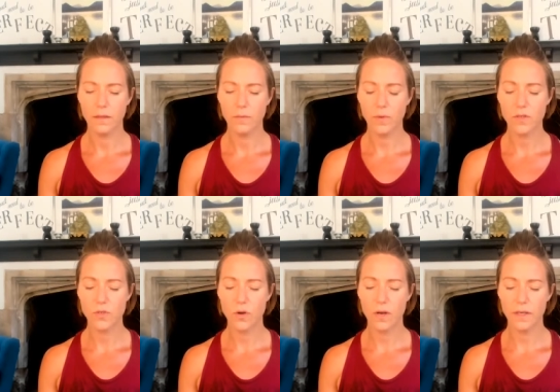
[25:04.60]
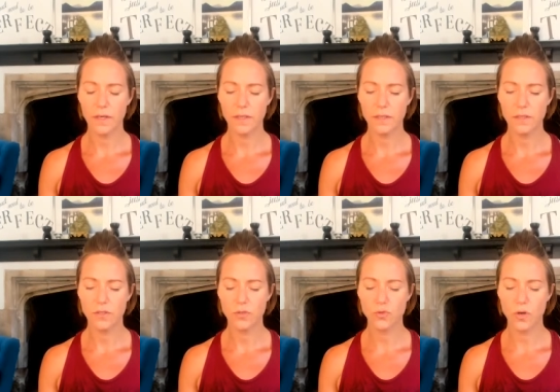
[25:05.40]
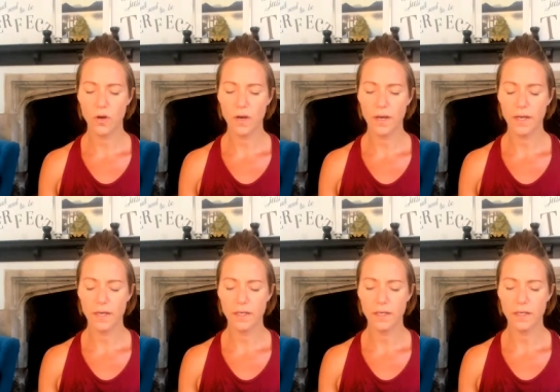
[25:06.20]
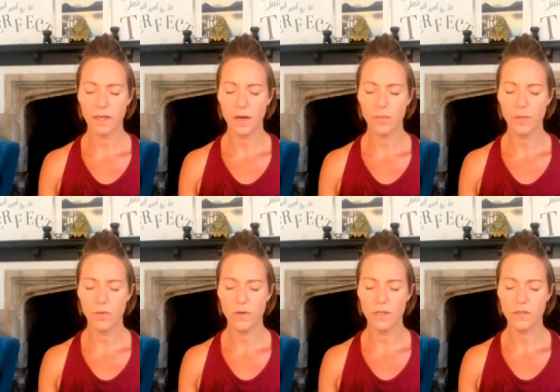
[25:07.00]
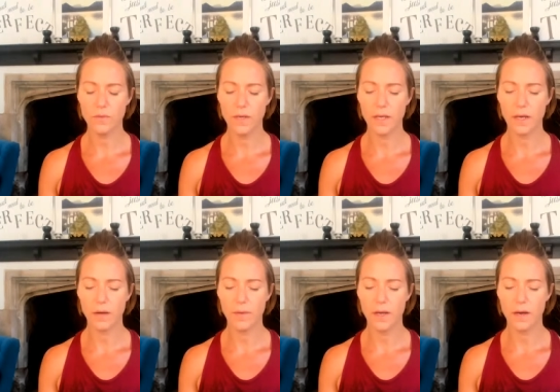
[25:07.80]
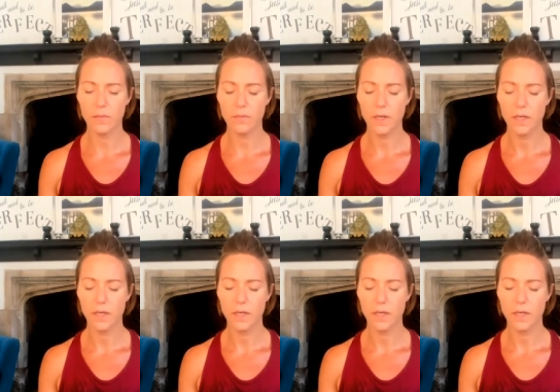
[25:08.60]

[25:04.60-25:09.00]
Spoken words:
But try it. Just try a couple of mornings a week, coming up